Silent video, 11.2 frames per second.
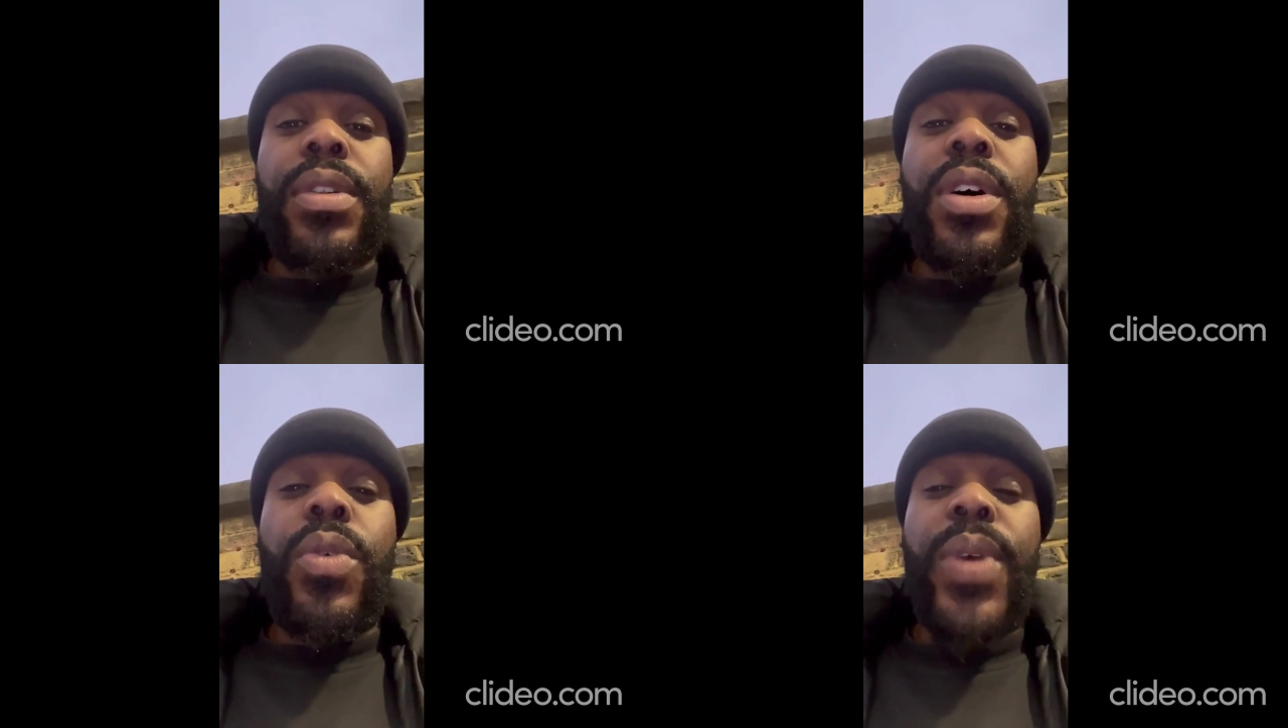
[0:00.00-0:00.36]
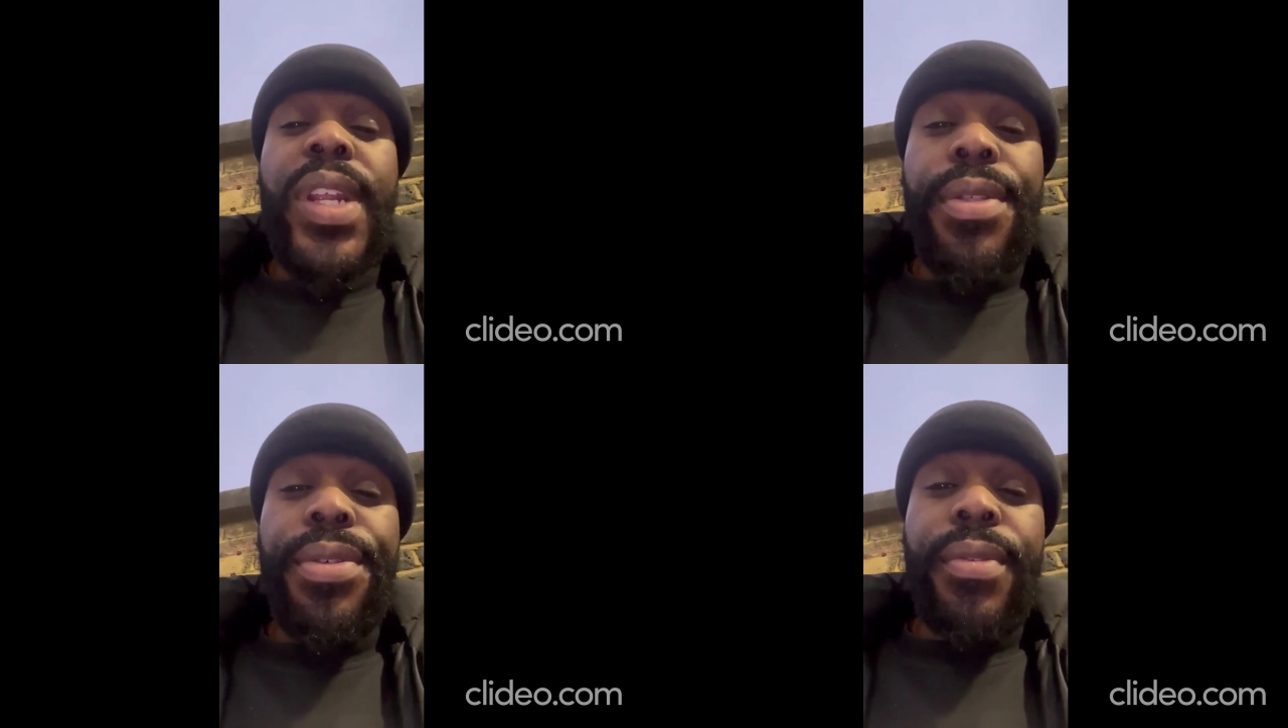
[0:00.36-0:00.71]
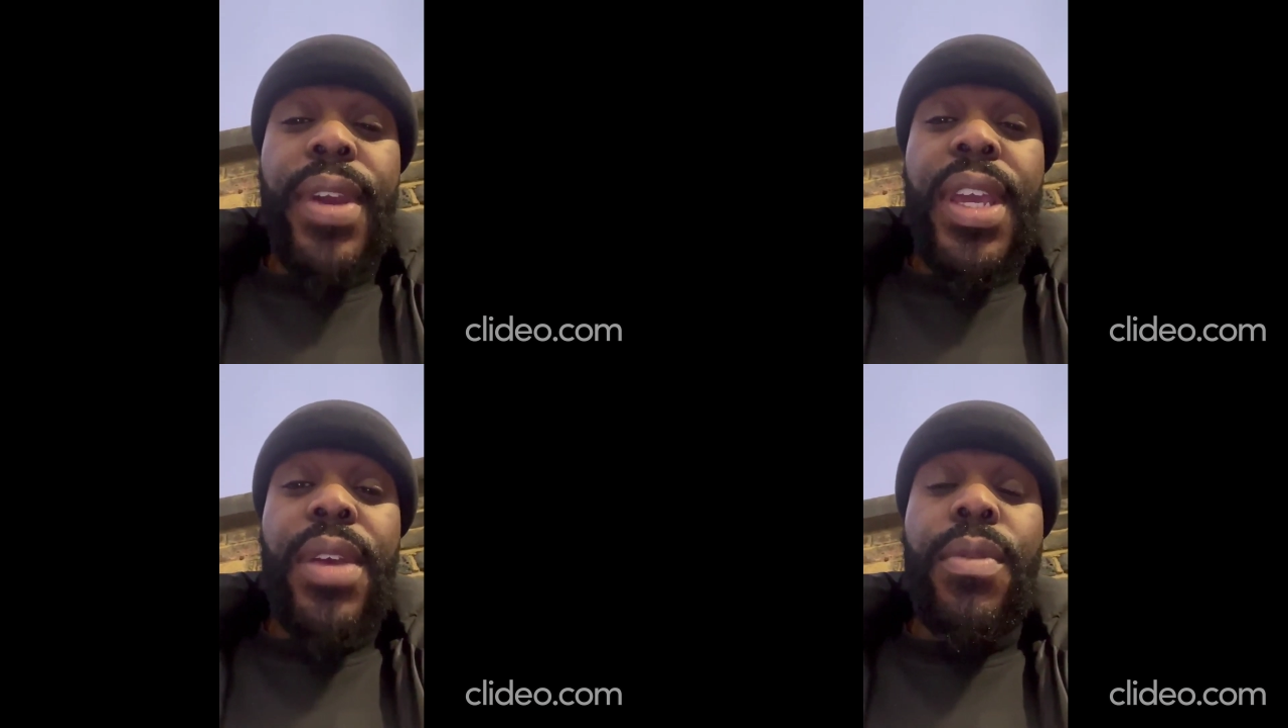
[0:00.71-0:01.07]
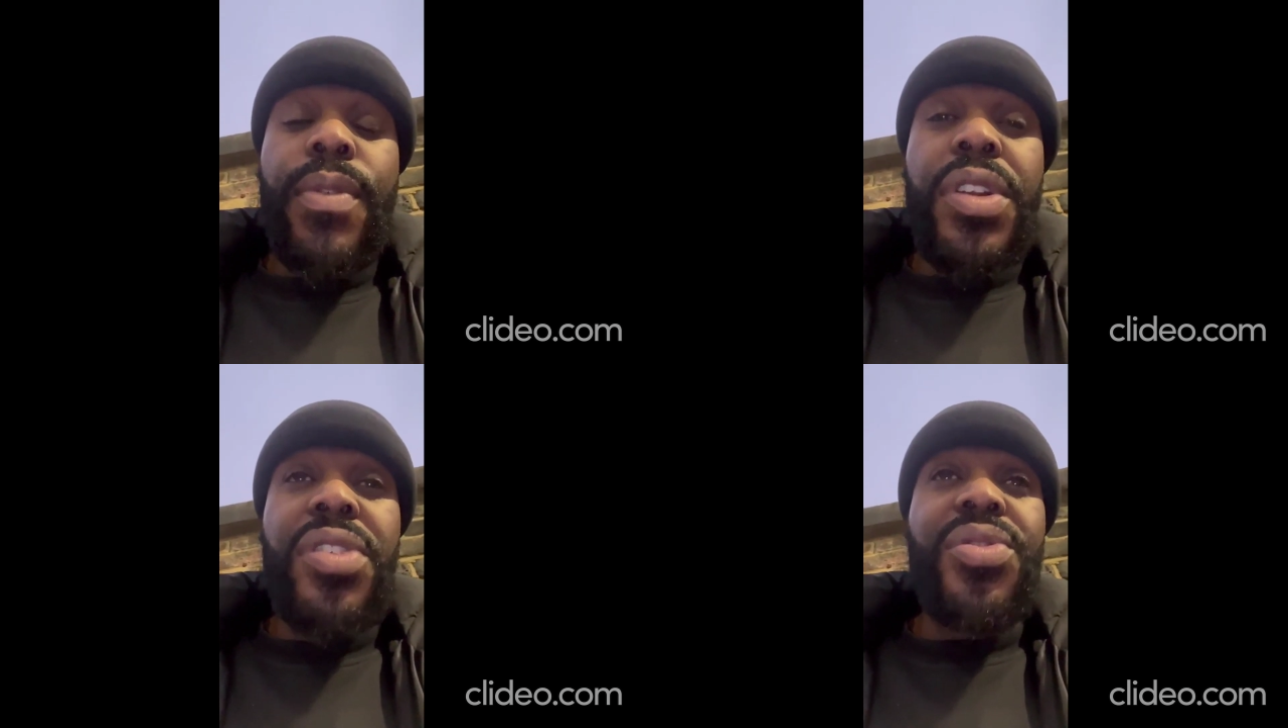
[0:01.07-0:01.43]
No winning three.
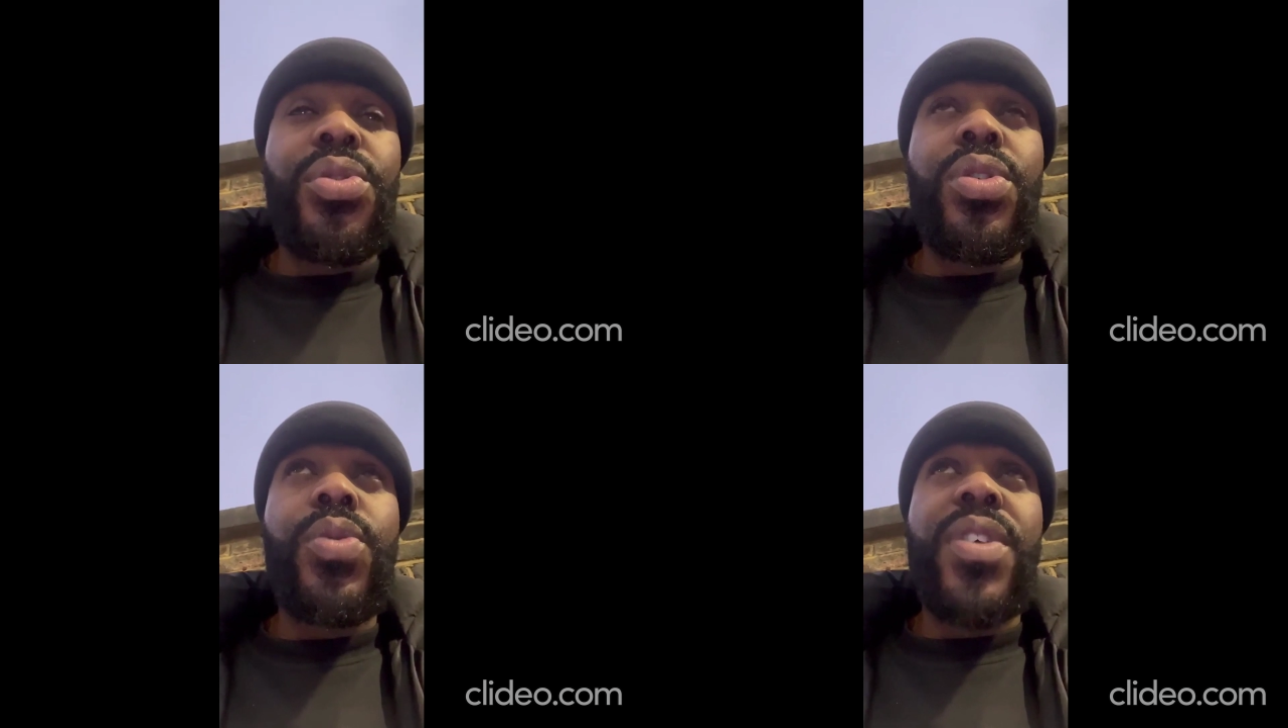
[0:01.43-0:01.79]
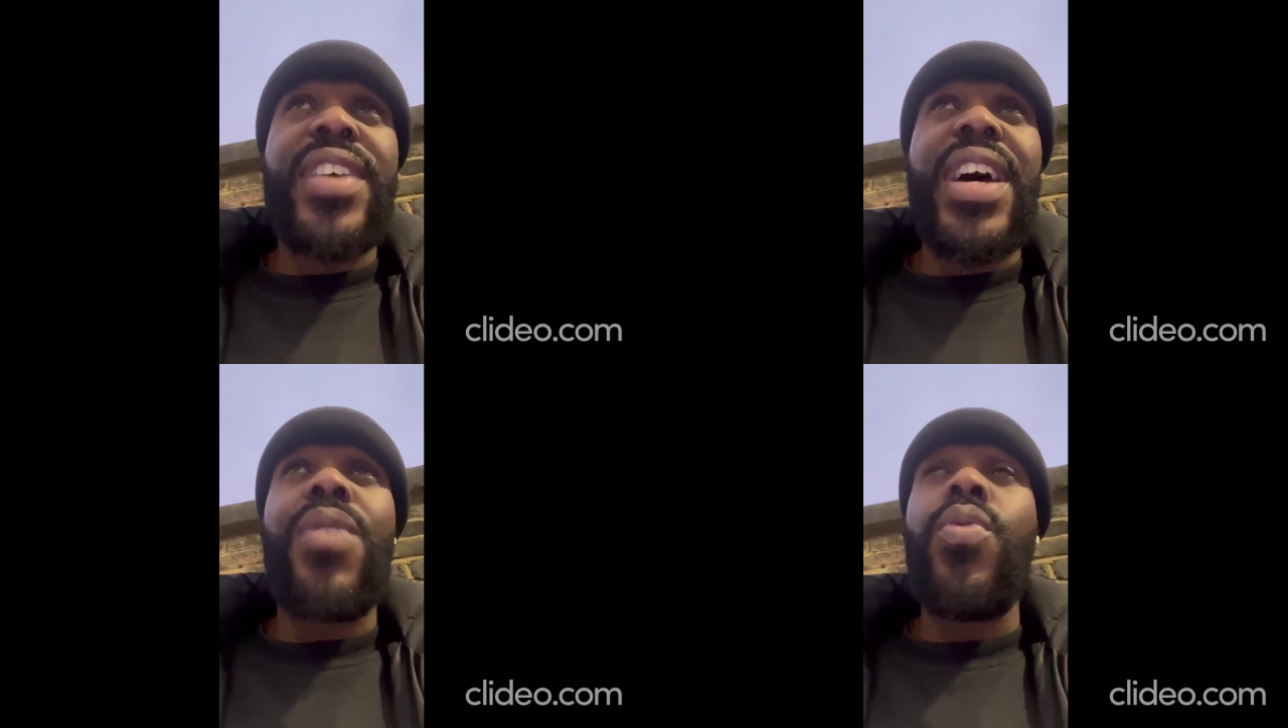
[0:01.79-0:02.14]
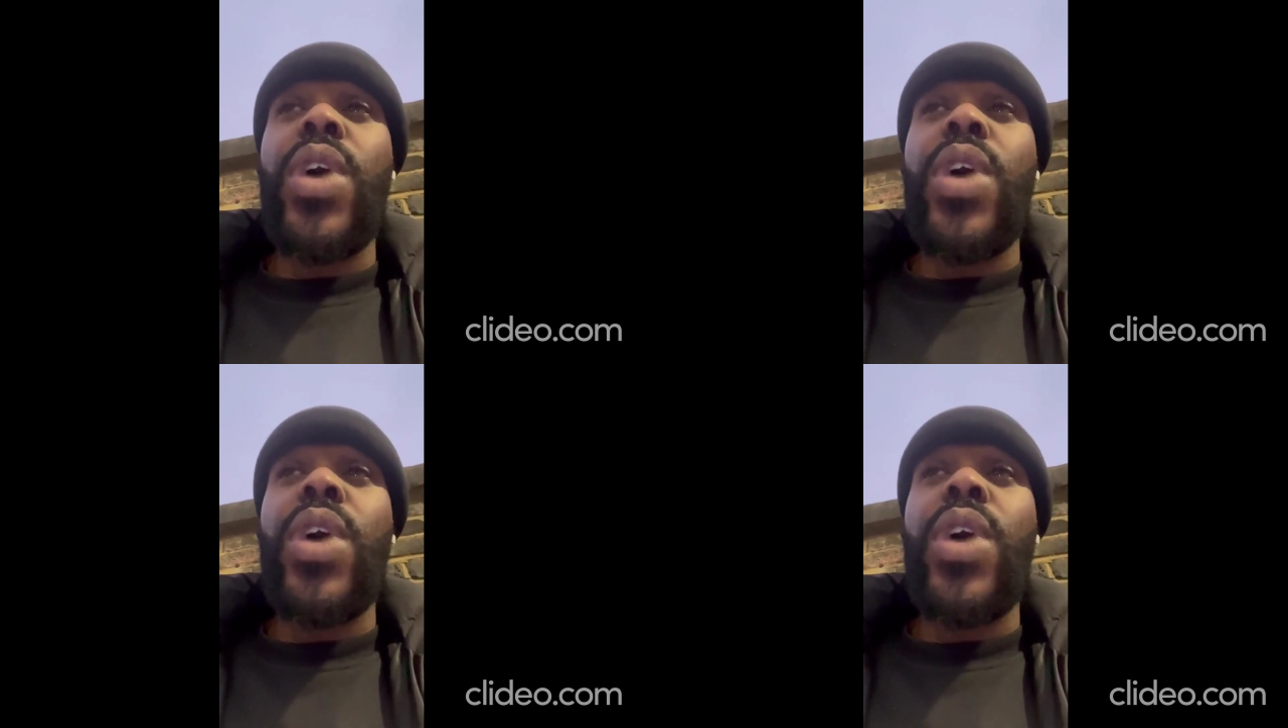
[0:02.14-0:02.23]
We've only scored, what's that,